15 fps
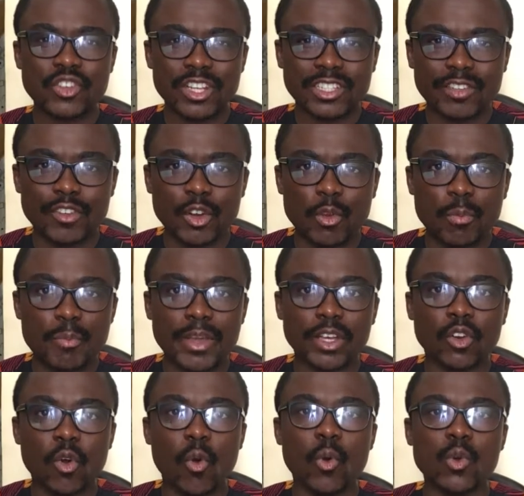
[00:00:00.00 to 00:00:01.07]
development
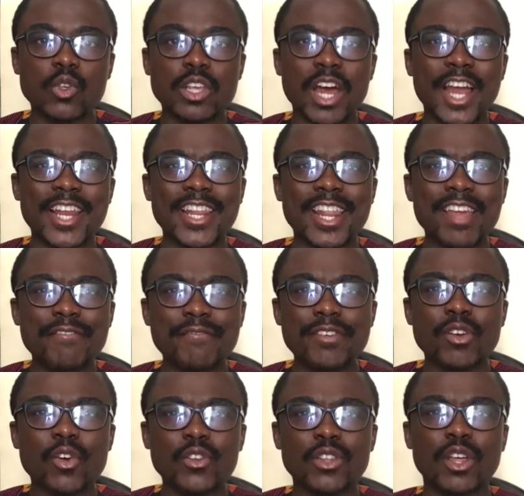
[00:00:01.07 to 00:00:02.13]
goals, and in every
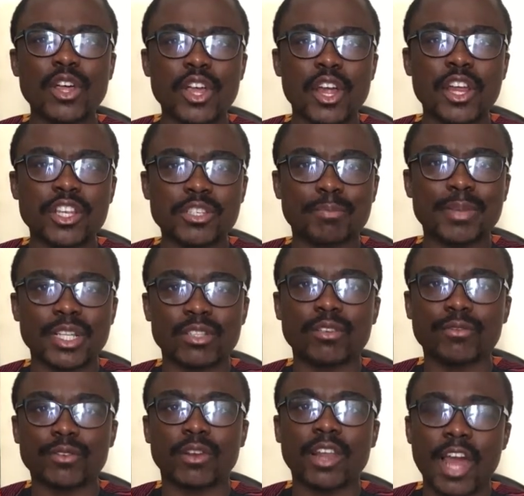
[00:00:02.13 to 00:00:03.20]
other aspect of
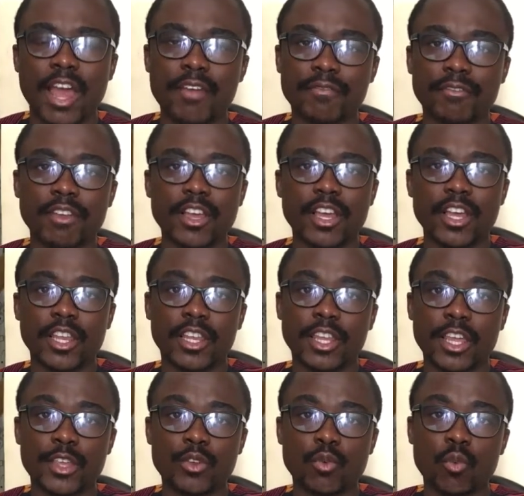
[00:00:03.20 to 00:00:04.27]
your life
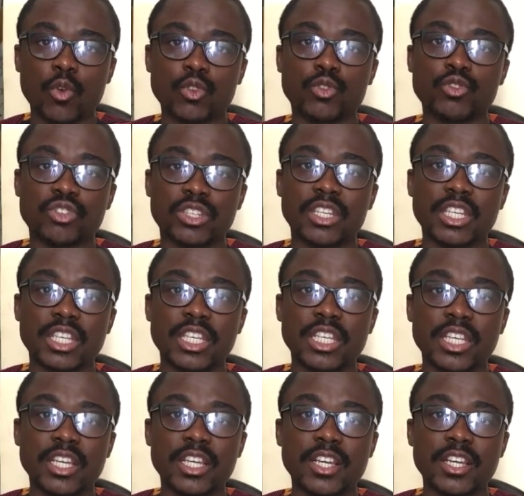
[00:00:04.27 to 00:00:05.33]
that you want to see
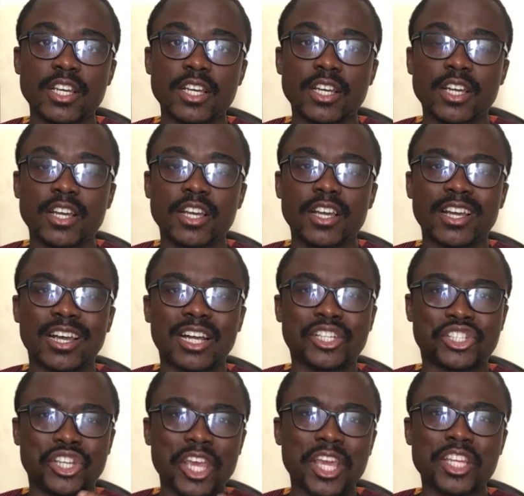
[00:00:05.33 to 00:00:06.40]
a
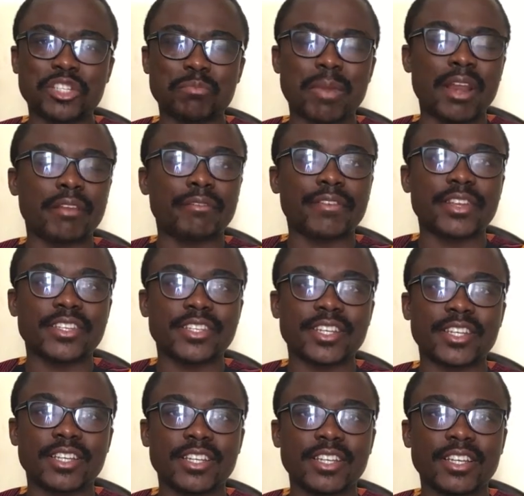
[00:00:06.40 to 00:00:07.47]
change
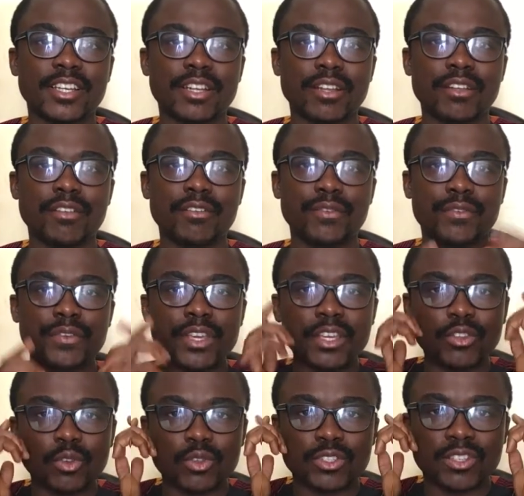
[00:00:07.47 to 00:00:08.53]
manifested. Think
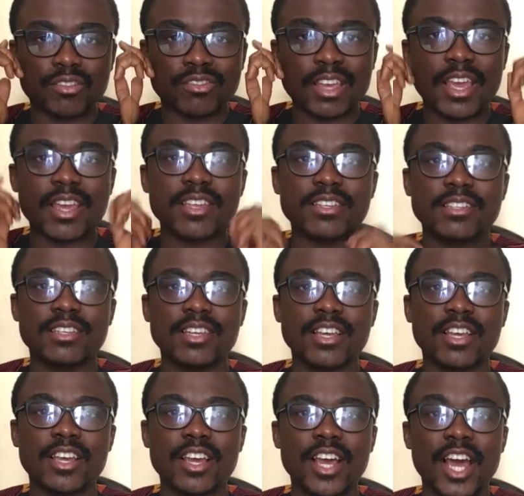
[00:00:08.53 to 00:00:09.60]
those desires
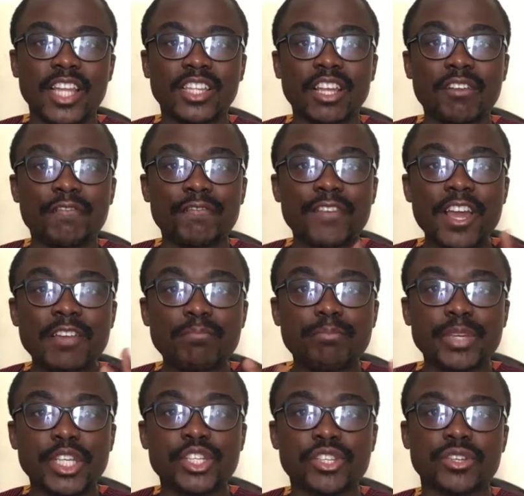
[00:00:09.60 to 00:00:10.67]
and then find
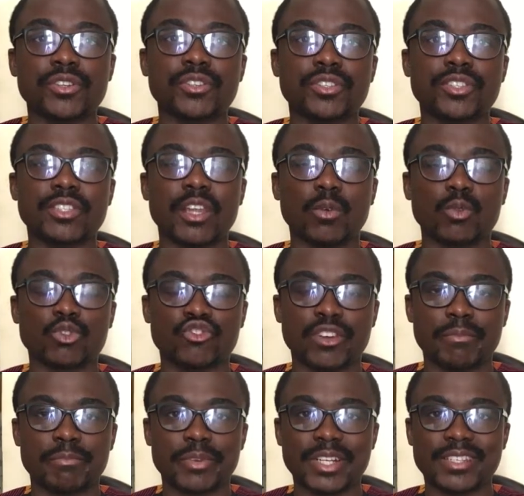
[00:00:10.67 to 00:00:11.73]
pictures that would
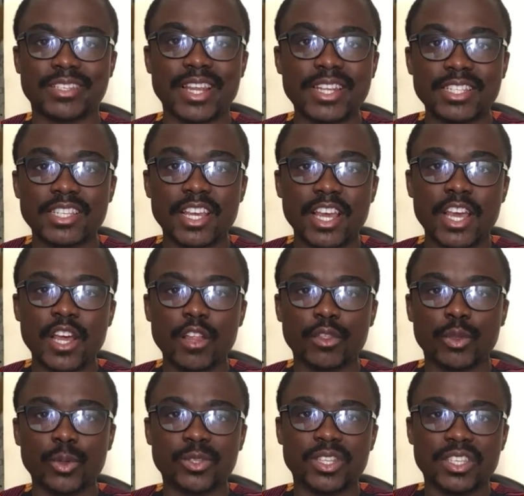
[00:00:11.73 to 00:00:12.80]
represent
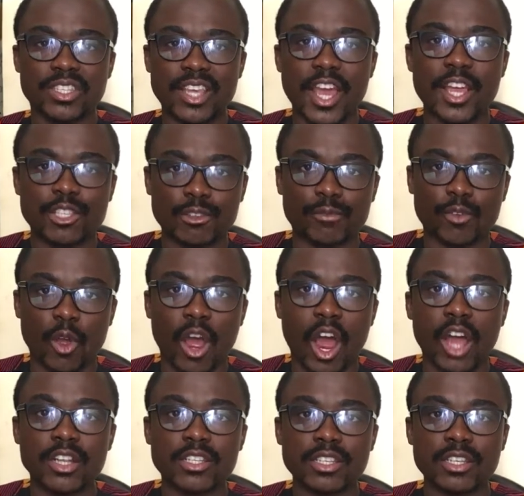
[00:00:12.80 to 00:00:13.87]
those desires of your
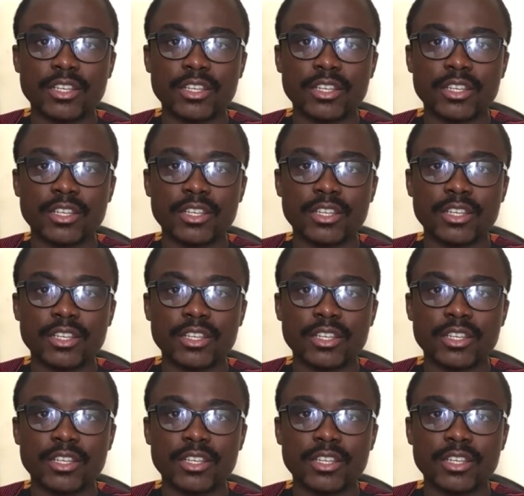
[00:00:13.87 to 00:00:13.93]
heart.